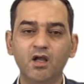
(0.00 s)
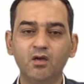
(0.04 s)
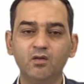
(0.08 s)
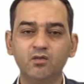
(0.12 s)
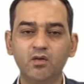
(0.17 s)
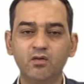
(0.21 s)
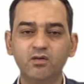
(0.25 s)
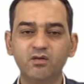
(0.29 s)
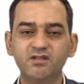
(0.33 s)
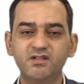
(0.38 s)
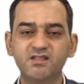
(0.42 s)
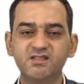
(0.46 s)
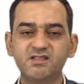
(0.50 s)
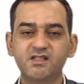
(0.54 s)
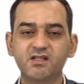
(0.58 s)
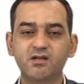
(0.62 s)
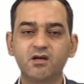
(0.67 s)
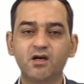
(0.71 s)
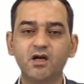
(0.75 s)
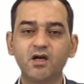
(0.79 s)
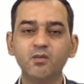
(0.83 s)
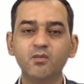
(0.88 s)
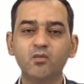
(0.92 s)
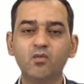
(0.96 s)
We will
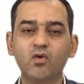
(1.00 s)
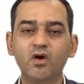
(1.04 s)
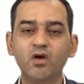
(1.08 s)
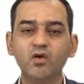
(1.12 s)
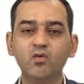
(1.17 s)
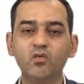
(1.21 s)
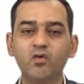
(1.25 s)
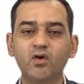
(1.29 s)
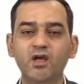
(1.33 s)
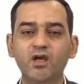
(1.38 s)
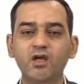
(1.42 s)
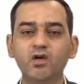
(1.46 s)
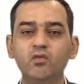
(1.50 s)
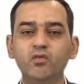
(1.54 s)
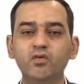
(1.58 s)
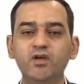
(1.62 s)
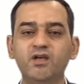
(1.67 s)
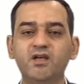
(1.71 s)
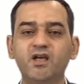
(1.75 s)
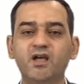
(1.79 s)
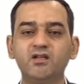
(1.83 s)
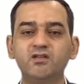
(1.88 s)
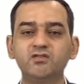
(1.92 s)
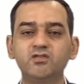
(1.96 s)
describe one way
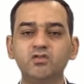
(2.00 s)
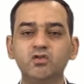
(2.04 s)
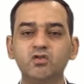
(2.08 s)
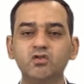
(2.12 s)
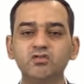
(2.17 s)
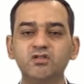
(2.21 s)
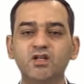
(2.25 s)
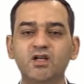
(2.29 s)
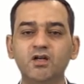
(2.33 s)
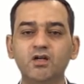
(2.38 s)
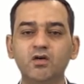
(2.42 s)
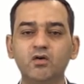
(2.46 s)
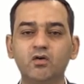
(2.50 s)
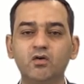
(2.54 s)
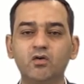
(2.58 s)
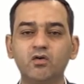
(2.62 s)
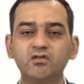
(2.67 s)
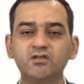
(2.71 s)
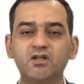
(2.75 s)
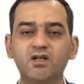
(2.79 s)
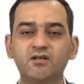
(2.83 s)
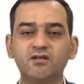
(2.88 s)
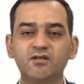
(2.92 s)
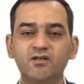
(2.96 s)
we can totally
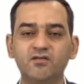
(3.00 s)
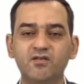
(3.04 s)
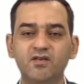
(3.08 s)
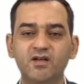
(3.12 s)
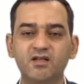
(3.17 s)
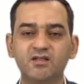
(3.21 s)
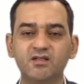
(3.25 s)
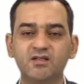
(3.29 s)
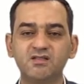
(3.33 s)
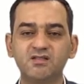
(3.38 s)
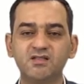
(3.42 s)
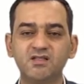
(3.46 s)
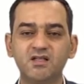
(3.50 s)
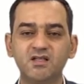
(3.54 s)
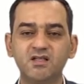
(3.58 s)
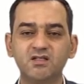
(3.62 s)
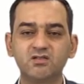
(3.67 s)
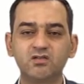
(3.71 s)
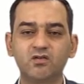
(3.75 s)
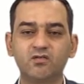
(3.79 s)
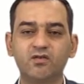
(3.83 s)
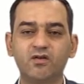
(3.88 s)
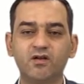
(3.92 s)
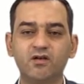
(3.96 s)
order the
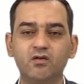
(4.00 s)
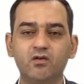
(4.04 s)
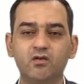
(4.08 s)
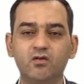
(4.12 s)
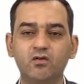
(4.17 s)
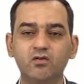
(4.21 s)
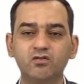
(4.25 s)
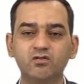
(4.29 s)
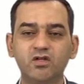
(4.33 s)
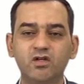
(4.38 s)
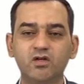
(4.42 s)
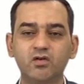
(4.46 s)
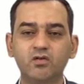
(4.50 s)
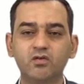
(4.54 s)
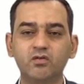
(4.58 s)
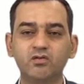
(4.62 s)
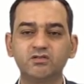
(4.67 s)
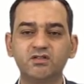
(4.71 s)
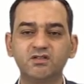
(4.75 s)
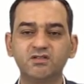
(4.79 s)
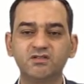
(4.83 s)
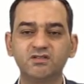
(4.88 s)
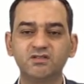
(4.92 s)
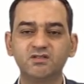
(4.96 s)
vertices of an
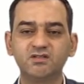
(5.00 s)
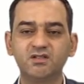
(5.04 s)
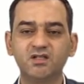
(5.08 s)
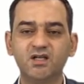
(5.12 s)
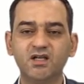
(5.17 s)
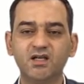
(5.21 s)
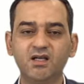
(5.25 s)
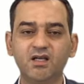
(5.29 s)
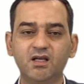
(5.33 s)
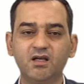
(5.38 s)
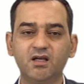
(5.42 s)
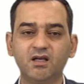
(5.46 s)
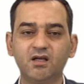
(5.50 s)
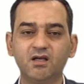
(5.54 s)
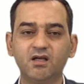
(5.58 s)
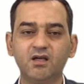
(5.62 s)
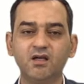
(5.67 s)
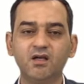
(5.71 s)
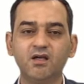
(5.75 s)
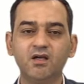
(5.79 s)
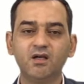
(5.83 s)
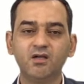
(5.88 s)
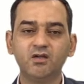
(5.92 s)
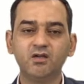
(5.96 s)
order-rooted tree.
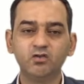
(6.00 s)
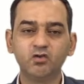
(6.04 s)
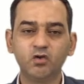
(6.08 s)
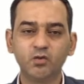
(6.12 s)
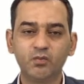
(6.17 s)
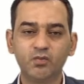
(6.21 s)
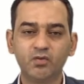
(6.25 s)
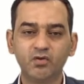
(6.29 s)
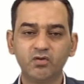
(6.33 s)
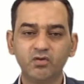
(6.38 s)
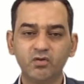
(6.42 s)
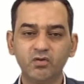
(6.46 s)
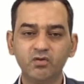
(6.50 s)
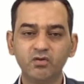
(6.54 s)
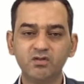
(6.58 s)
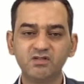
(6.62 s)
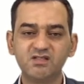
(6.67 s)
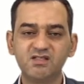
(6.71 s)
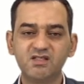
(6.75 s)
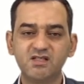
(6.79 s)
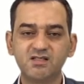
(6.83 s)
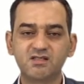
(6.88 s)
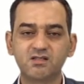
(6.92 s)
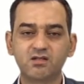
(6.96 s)
To
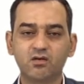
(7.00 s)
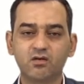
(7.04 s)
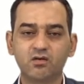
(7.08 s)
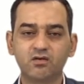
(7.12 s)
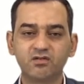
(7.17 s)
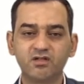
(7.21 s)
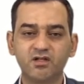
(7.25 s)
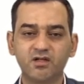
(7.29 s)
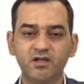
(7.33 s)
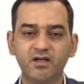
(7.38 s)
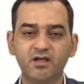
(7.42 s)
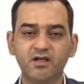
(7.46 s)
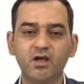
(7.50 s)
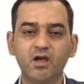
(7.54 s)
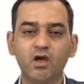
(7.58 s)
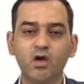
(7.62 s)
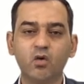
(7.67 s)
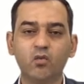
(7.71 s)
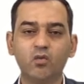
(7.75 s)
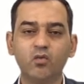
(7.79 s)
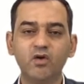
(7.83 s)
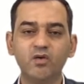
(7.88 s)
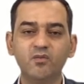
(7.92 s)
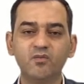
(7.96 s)
produce this ordering,
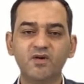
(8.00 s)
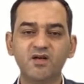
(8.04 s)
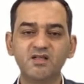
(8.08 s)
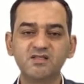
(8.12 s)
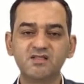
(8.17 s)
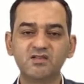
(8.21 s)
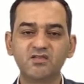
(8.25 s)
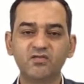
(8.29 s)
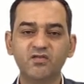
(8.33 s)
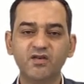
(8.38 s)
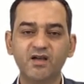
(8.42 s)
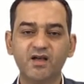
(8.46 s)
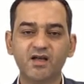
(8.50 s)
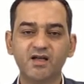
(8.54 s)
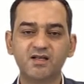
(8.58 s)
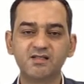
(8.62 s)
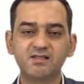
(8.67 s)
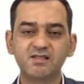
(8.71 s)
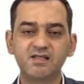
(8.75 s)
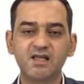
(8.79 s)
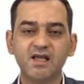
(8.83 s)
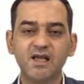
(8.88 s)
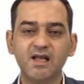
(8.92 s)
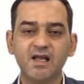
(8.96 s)
we must
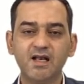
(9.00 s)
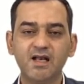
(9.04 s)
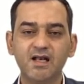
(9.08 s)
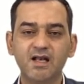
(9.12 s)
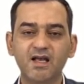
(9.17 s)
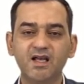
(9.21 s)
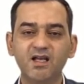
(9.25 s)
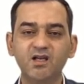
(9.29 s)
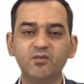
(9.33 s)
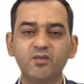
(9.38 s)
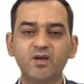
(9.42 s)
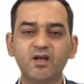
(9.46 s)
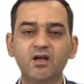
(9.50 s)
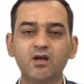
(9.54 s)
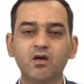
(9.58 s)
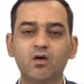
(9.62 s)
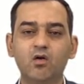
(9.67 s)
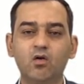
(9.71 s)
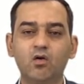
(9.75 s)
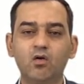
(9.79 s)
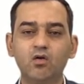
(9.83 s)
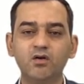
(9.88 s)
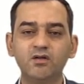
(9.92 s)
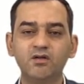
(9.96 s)
first label
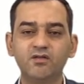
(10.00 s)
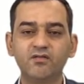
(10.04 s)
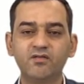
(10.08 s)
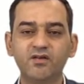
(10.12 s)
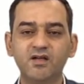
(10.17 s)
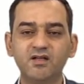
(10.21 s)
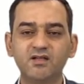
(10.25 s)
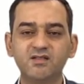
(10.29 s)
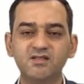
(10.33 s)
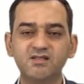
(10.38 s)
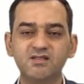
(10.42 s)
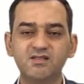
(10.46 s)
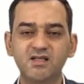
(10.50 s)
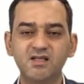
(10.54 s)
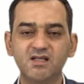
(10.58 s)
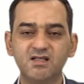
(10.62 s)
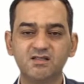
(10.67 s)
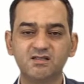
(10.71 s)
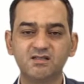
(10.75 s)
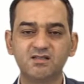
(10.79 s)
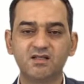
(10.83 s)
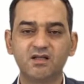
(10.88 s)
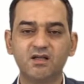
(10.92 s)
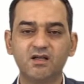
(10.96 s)
all the
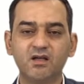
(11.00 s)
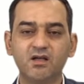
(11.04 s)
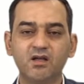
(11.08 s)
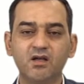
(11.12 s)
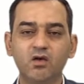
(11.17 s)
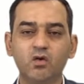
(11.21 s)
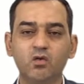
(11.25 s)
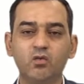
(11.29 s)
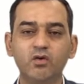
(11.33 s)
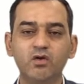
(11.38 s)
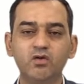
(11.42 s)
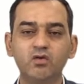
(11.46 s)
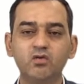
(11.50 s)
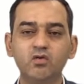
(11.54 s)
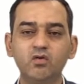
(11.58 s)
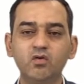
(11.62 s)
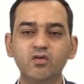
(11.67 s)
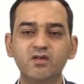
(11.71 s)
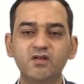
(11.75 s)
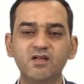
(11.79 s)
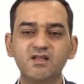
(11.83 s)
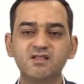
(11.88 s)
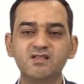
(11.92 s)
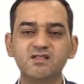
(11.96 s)
vertices. We do
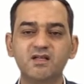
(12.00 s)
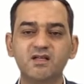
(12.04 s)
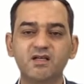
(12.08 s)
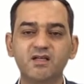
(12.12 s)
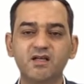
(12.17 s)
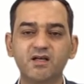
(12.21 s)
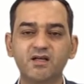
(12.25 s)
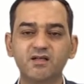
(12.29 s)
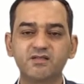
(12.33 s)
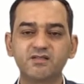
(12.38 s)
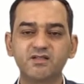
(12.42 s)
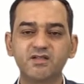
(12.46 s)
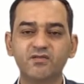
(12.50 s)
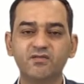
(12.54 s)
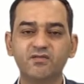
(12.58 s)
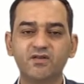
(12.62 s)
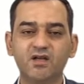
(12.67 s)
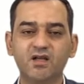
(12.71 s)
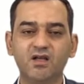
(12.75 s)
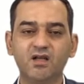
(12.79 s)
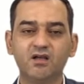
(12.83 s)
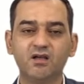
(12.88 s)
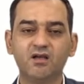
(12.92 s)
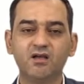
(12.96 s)
this
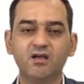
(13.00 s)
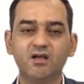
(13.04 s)
recursively.